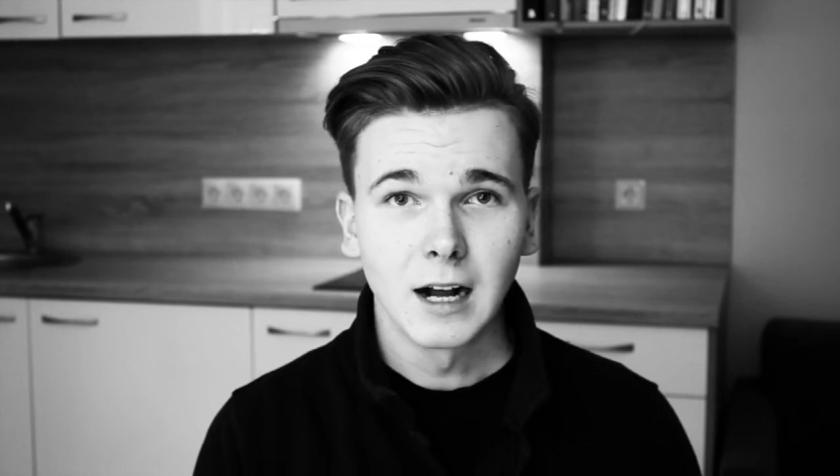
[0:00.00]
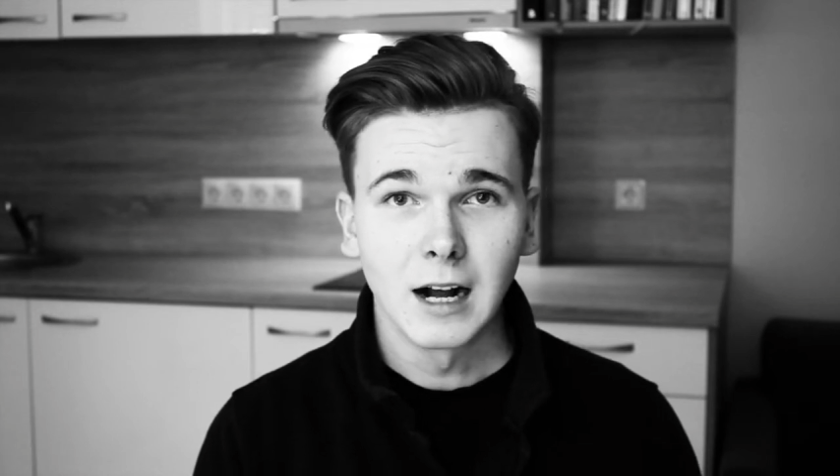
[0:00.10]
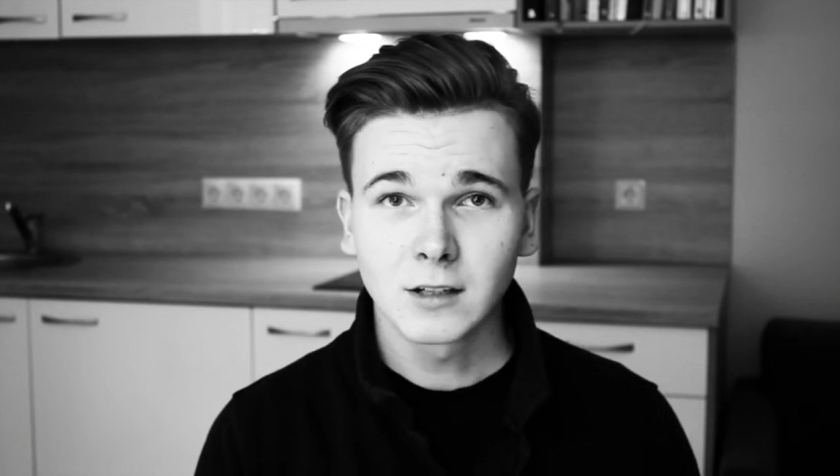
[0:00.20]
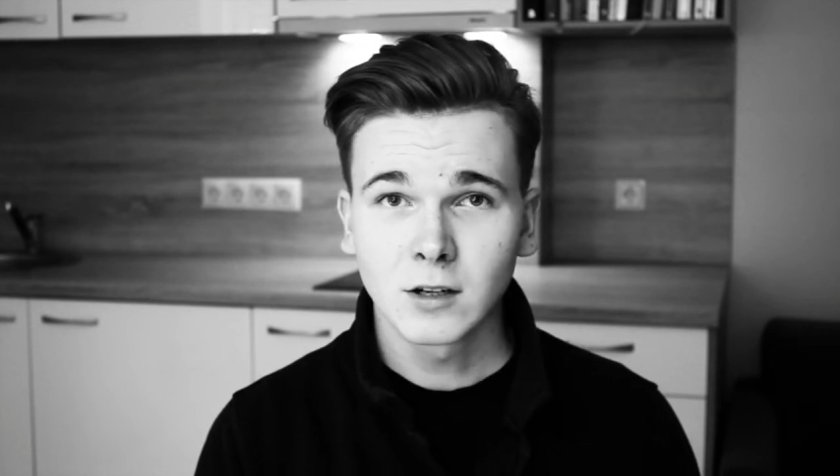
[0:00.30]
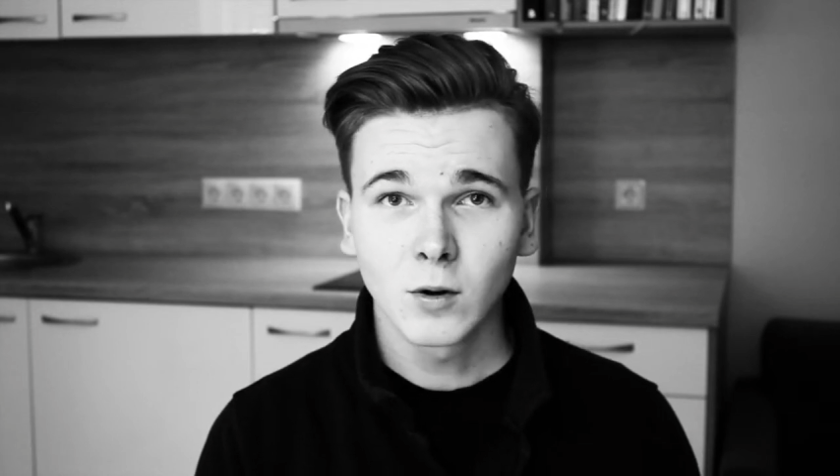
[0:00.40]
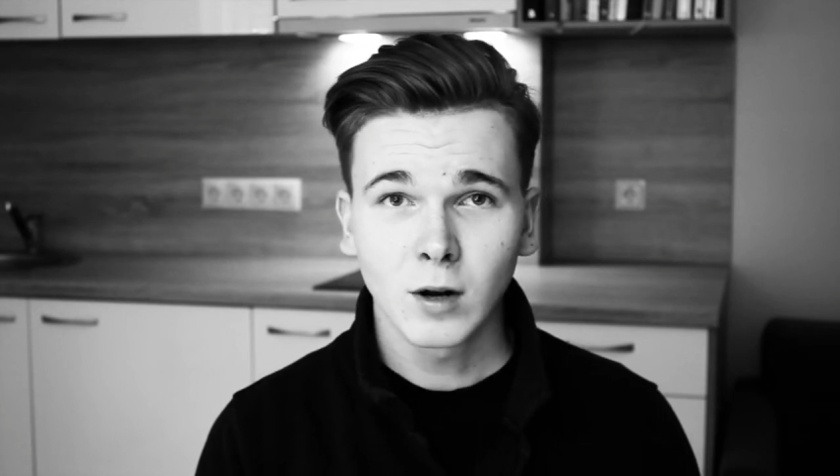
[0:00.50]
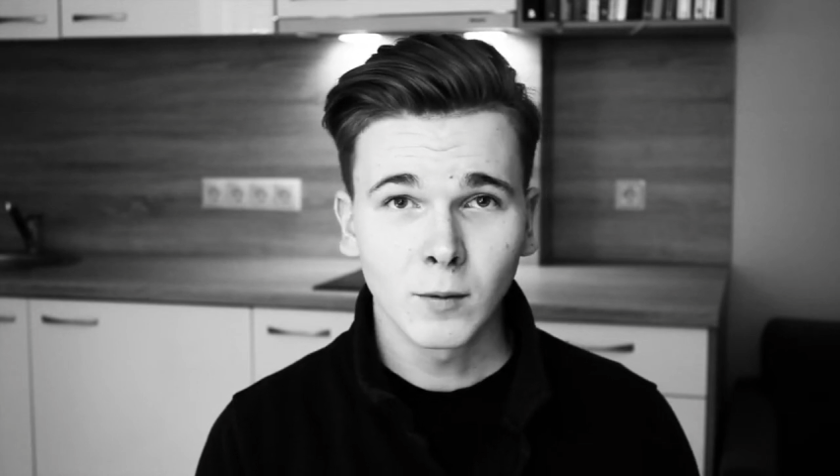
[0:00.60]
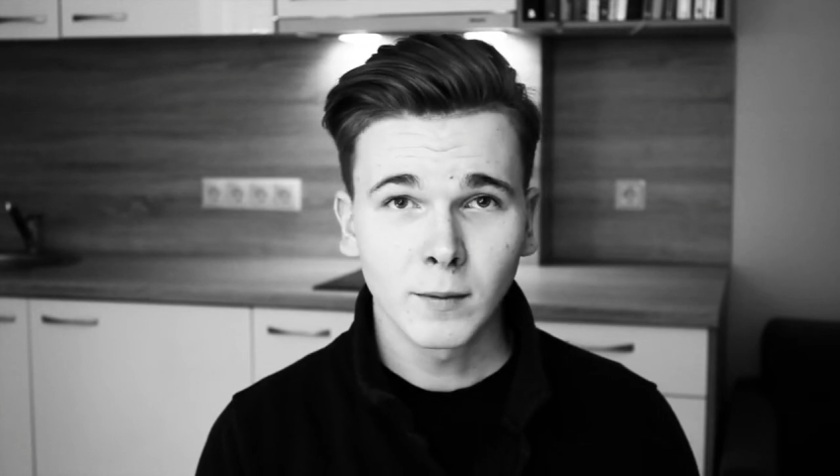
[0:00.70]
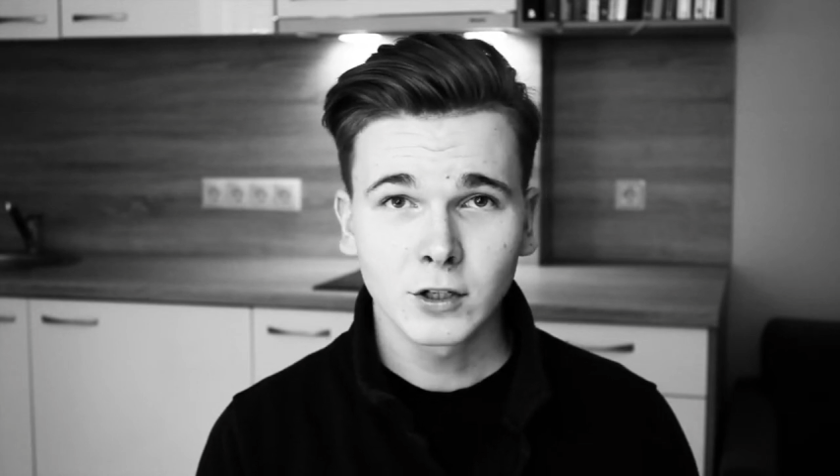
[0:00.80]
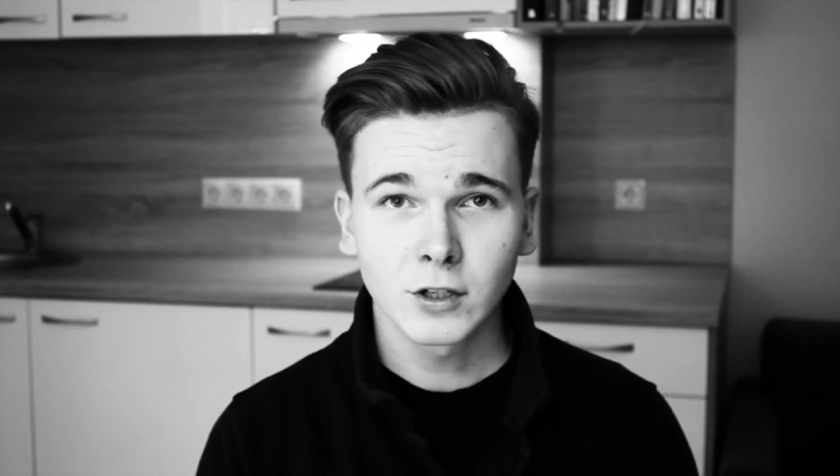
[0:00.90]
I don't know how
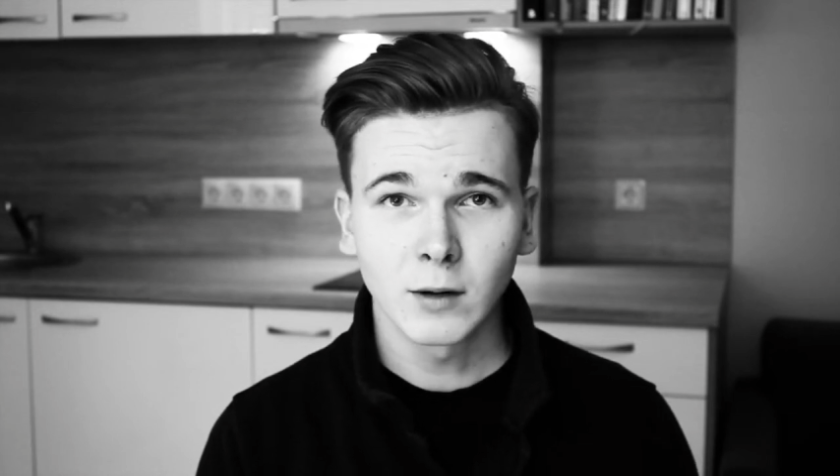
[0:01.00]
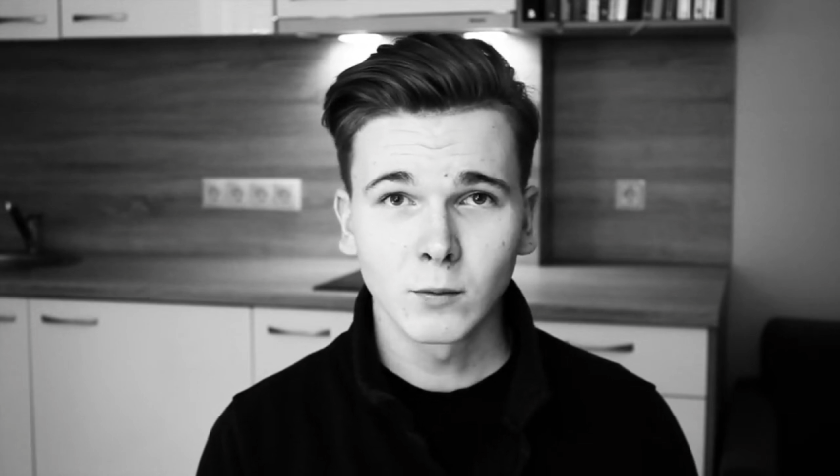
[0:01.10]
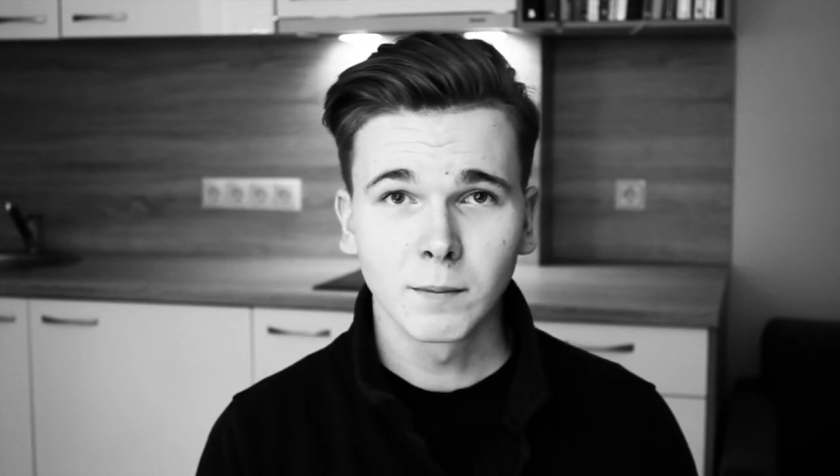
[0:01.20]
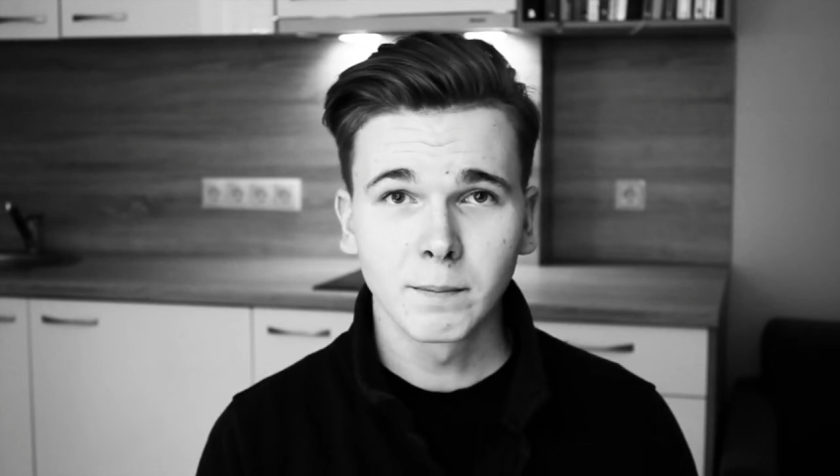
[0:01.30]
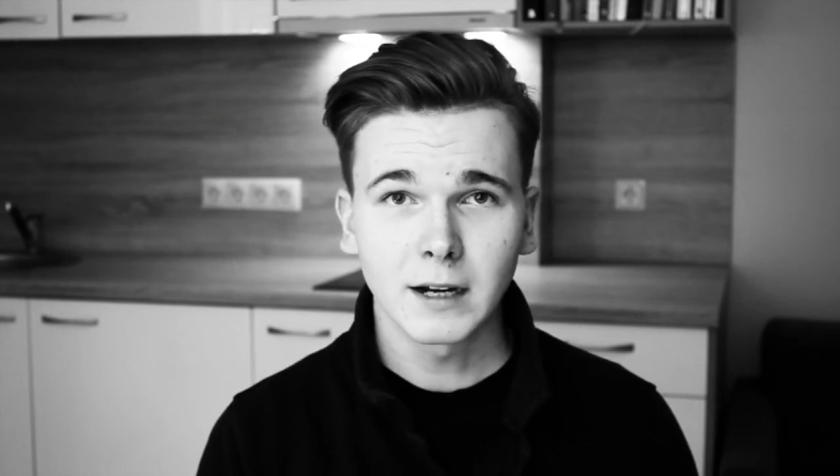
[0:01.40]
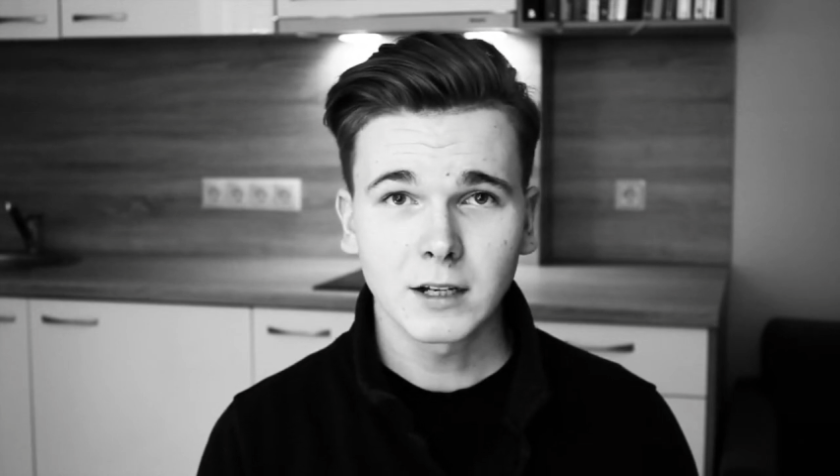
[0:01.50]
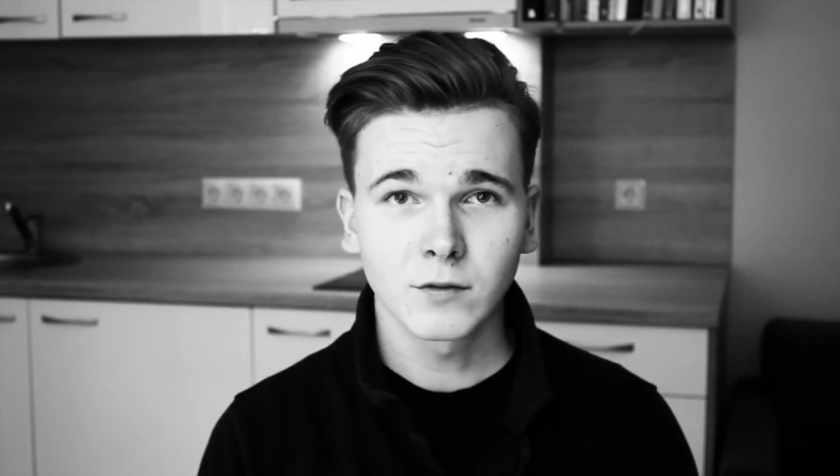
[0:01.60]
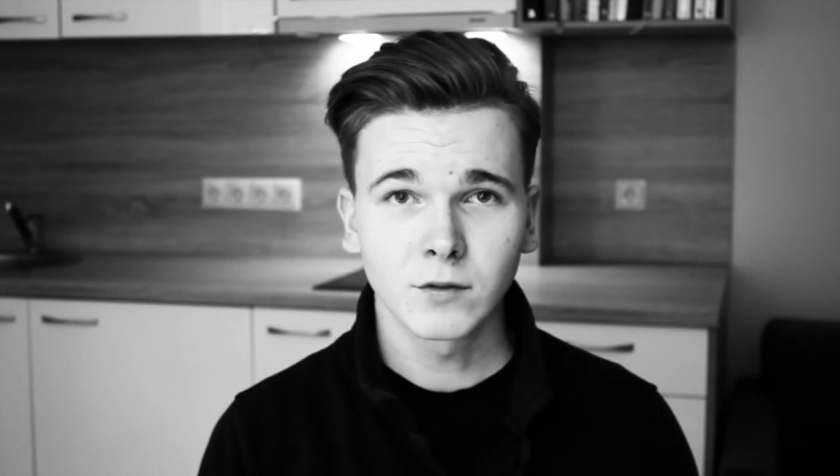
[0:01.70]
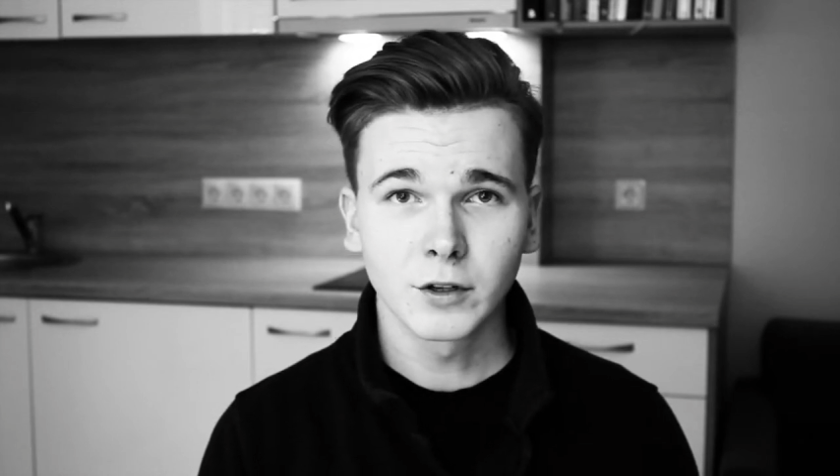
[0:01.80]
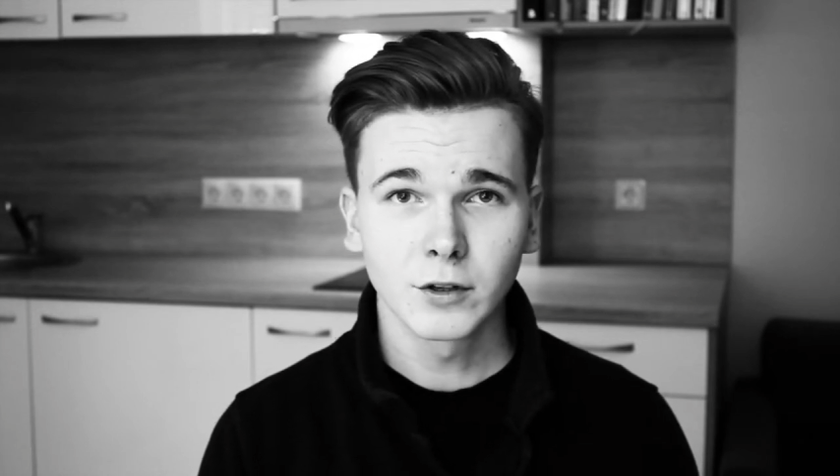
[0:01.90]
much time will pass
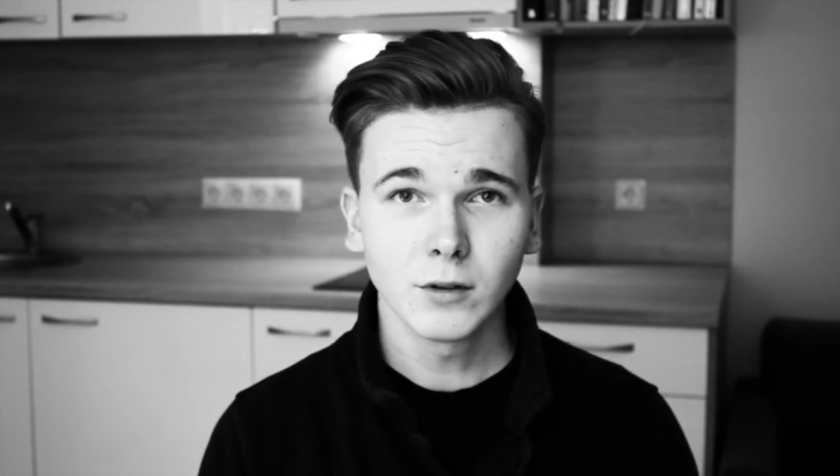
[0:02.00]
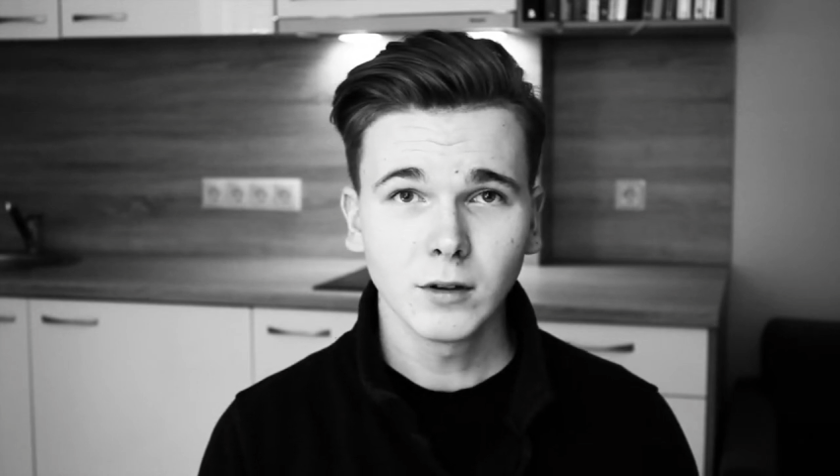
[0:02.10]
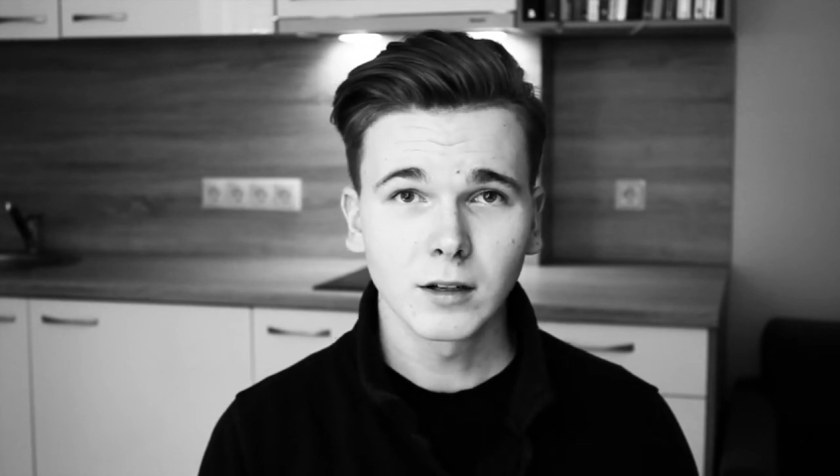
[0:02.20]
for you,